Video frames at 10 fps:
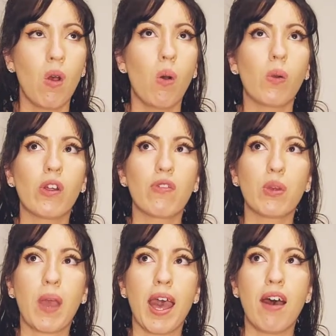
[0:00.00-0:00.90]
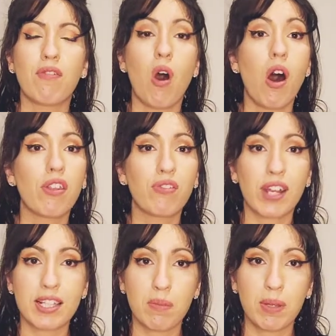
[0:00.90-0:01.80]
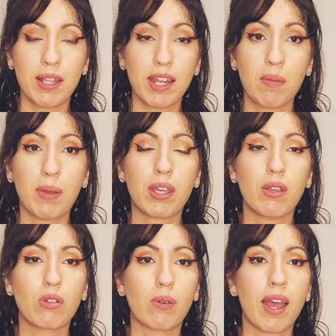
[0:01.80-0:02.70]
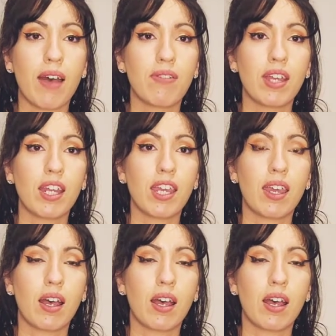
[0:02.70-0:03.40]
Or if you have all the flexibility but you don't have any